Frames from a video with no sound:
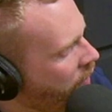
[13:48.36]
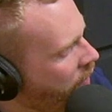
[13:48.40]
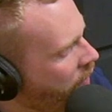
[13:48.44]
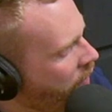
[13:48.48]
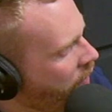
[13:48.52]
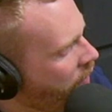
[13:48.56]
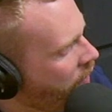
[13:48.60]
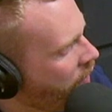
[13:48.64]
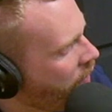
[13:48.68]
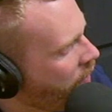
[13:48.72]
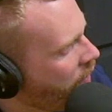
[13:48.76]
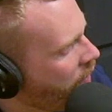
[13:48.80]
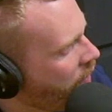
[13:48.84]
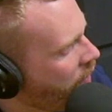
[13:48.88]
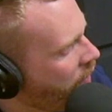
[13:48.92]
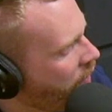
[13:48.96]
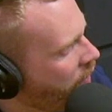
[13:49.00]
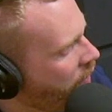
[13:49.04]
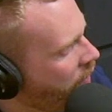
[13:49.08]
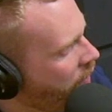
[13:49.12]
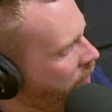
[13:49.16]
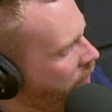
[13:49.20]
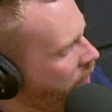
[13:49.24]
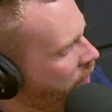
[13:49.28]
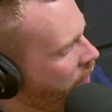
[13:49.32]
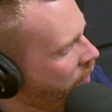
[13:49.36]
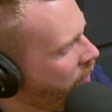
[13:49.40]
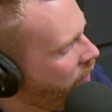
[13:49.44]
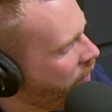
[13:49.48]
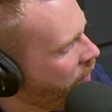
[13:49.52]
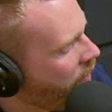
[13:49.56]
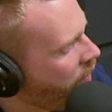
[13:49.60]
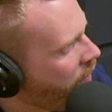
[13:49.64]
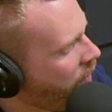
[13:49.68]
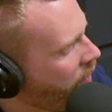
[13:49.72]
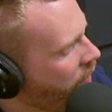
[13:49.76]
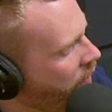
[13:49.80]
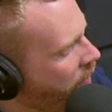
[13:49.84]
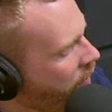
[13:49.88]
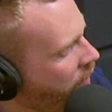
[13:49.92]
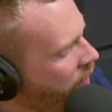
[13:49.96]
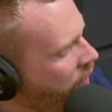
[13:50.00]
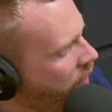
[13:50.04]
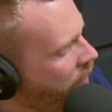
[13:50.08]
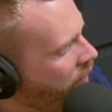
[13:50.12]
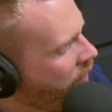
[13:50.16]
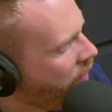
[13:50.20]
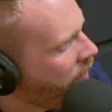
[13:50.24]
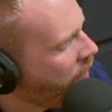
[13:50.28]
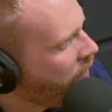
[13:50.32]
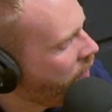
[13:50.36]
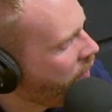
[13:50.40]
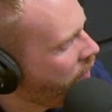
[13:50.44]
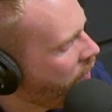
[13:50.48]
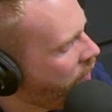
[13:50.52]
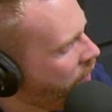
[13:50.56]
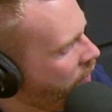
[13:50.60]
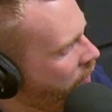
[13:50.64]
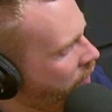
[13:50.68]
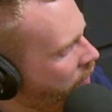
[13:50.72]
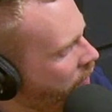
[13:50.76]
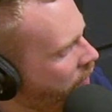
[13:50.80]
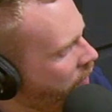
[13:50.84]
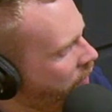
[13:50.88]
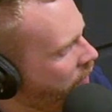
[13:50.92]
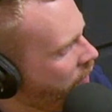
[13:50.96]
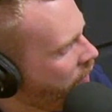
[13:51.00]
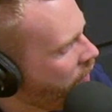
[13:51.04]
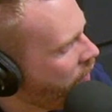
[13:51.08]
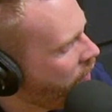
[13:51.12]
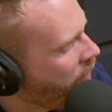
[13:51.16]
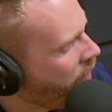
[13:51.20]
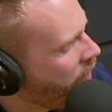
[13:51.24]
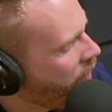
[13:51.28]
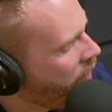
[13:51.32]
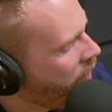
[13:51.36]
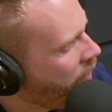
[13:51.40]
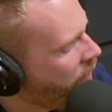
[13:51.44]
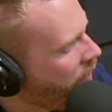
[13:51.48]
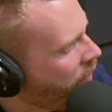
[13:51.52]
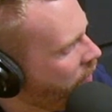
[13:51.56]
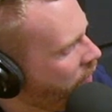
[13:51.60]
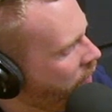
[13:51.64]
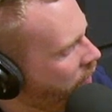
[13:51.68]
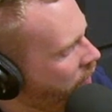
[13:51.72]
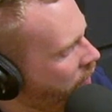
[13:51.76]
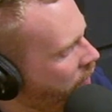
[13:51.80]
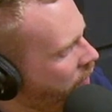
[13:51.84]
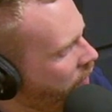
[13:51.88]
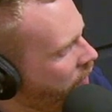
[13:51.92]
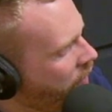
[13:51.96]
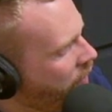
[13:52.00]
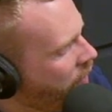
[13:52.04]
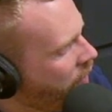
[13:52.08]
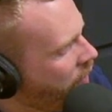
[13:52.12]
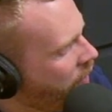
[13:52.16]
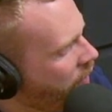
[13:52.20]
No words are spoken by the person on screen.